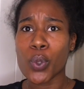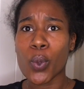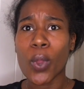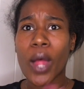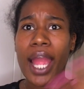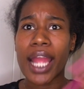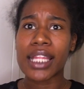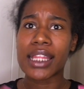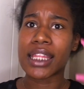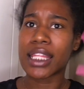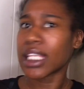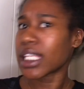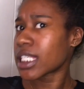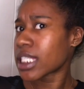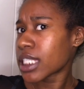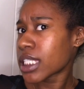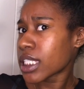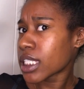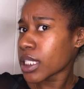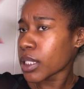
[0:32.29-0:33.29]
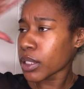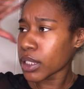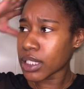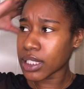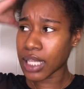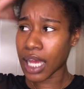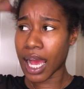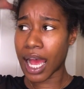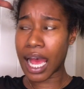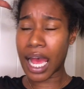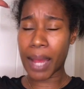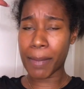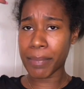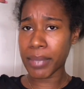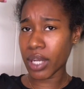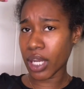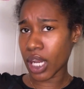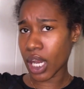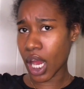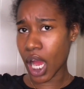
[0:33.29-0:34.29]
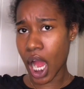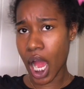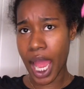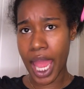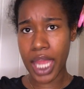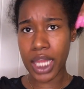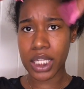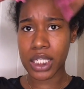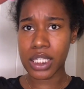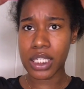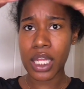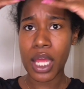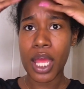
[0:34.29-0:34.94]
like this top knot